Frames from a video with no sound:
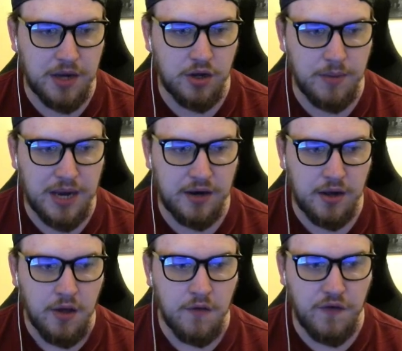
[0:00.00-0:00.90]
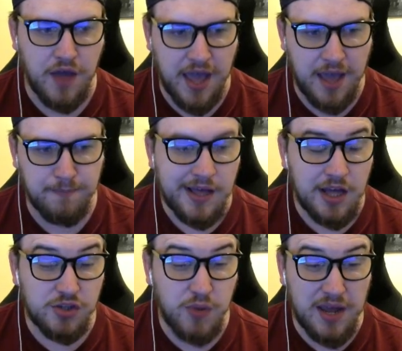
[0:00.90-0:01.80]
coming in for him.
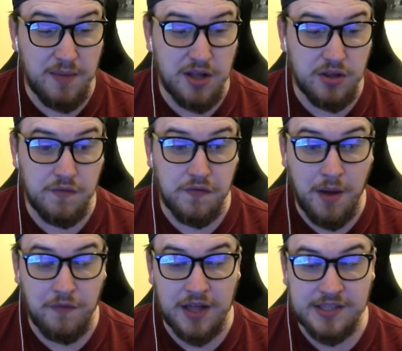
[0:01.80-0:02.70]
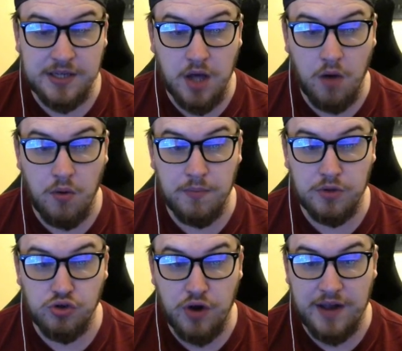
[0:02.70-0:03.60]
At 20 million from Atletico
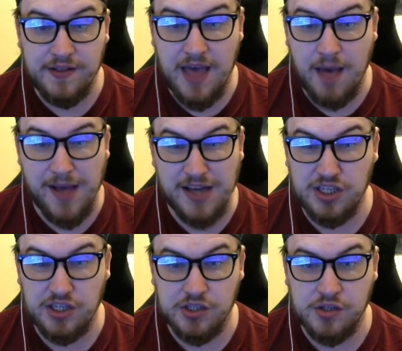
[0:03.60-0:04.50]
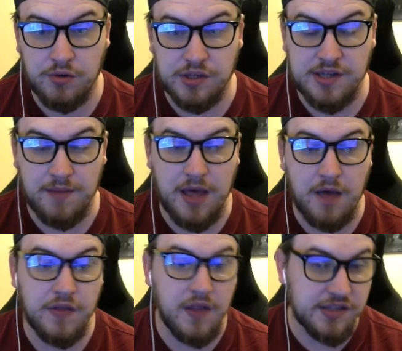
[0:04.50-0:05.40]
Madrid, I'm actually just going to accept that. I
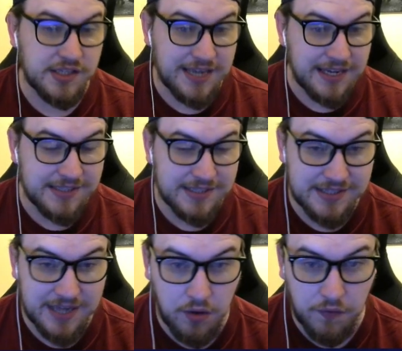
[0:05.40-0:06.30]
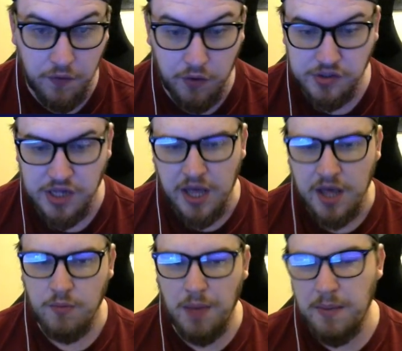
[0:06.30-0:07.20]
think that's a decent deal for us.
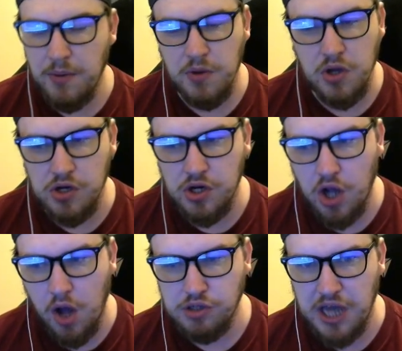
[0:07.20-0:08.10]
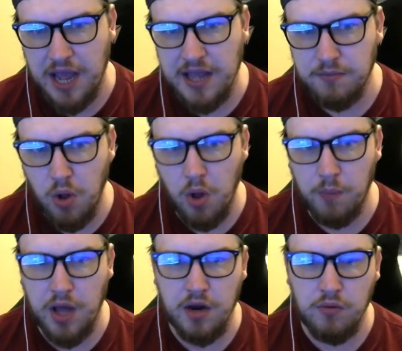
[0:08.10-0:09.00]
Maybe we could have negotiated more,
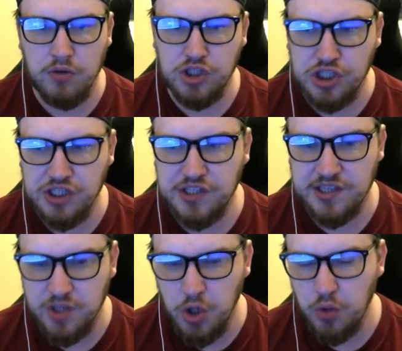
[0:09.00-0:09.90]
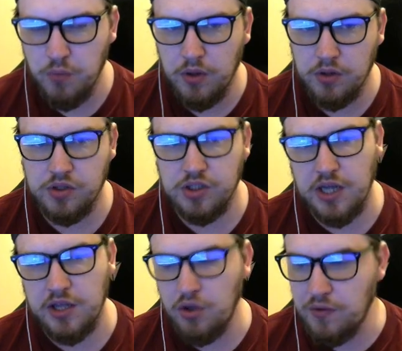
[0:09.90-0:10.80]
but I don't want to cheese it too much.
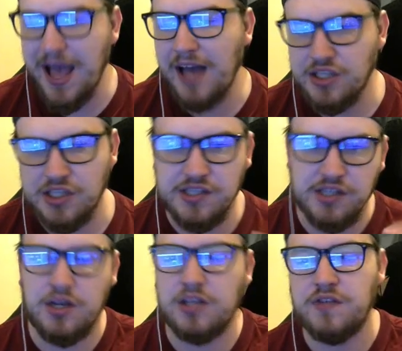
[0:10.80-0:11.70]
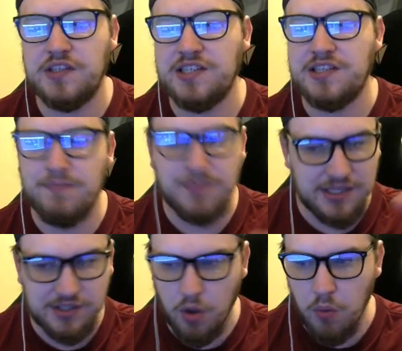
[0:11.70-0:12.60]
You can cheese the transfer system.
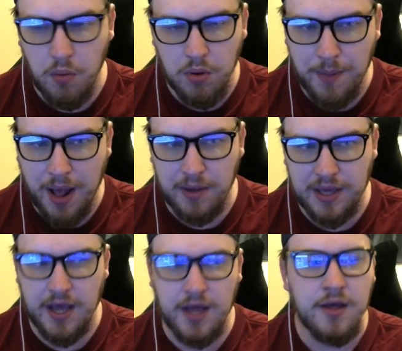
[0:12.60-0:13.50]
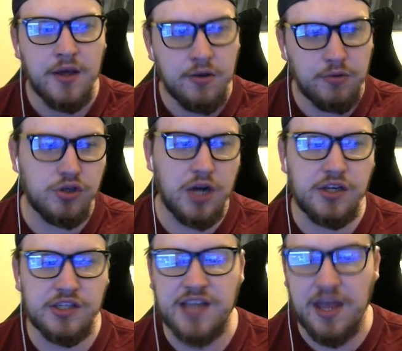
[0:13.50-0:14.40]
It's not what we're about here. We try and
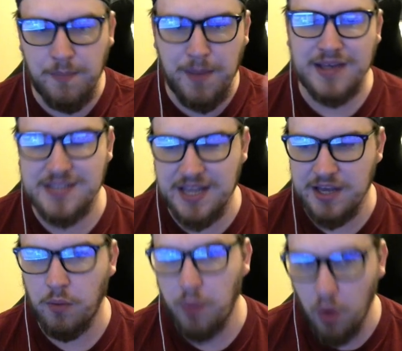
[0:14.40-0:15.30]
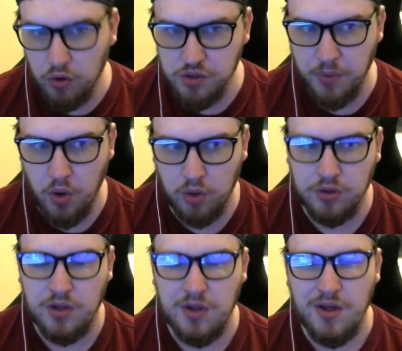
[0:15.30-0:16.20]
just get the best deal
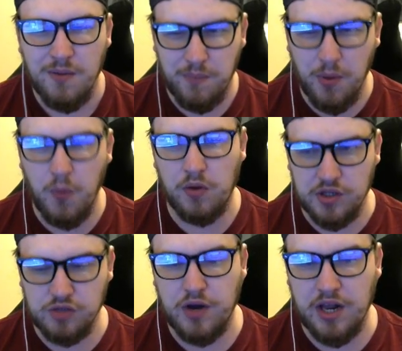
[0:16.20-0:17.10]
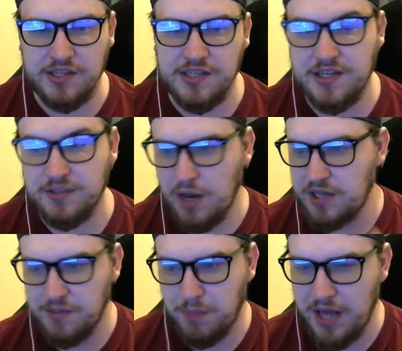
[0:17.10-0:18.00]
possible, but one that's realistic as well.
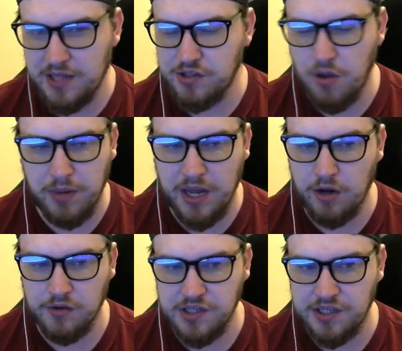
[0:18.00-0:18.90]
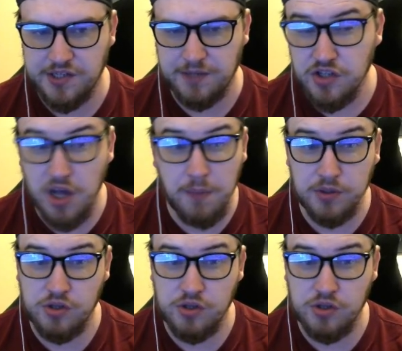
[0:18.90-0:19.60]
He's a player that's not playing all season. Surplus to